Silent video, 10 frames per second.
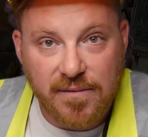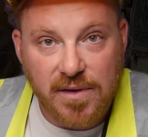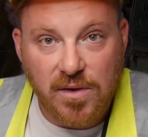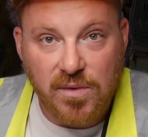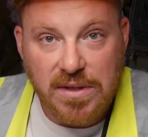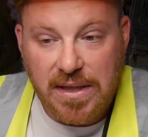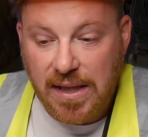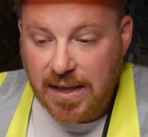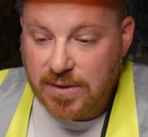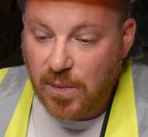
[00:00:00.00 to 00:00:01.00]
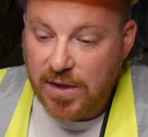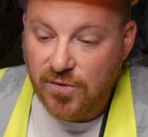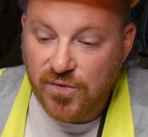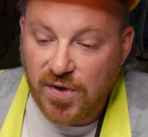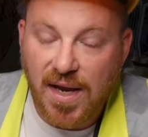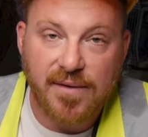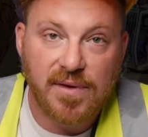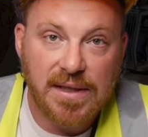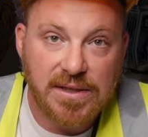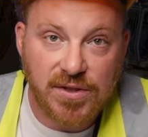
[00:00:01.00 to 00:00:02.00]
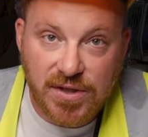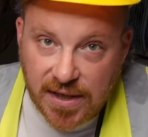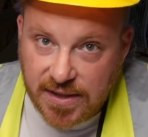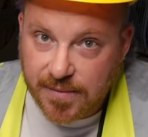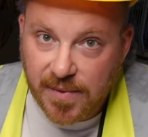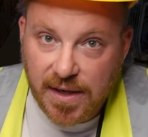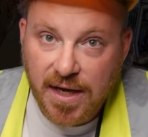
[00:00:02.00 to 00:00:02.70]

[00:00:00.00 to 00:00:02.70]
the course of the last week, you did have a legitimate